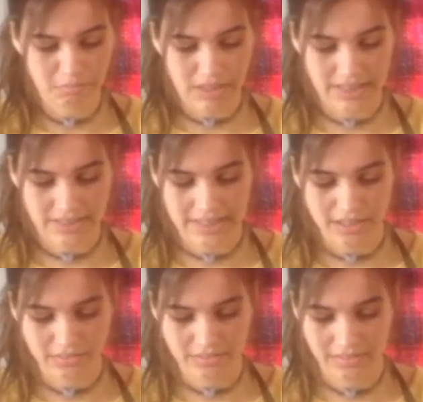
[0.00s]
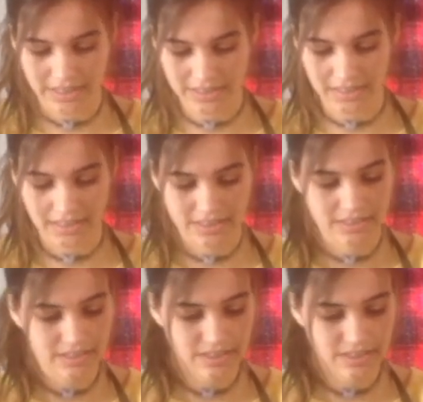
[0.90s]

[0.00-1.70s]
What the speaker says: pat down nicely.